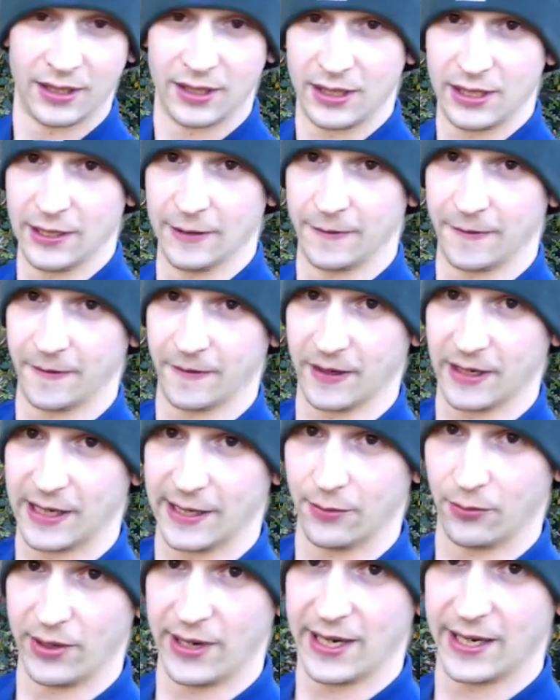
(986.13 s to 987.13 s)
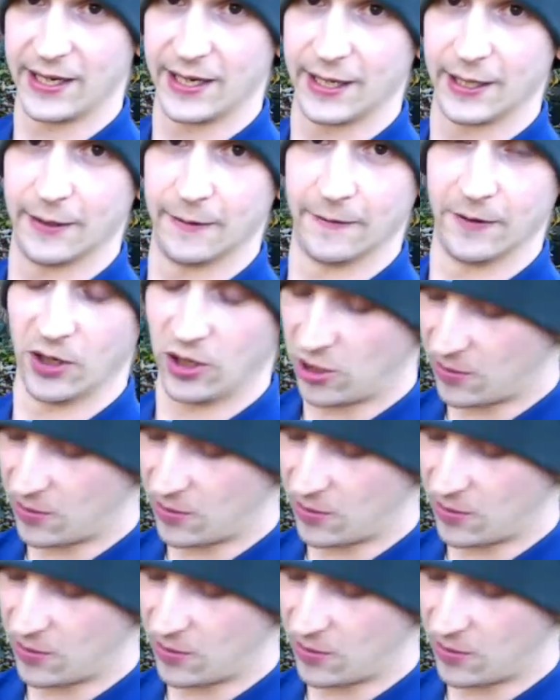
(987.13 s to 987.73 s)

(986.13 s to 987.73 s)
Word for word: If I ran out of all